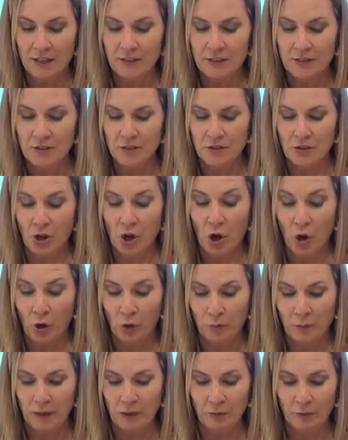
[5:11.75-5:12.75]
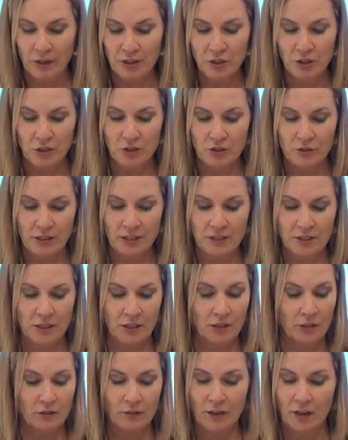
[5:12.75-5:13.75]
This is a homemade Russian
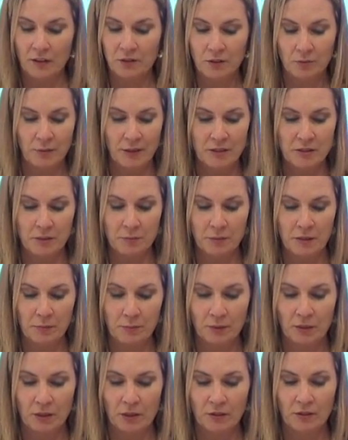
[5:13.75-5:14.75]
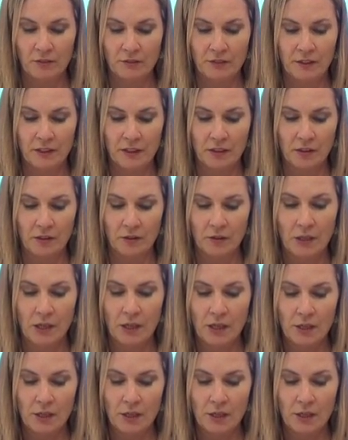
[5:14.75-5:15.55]
dressing. You've got the recipe below the video.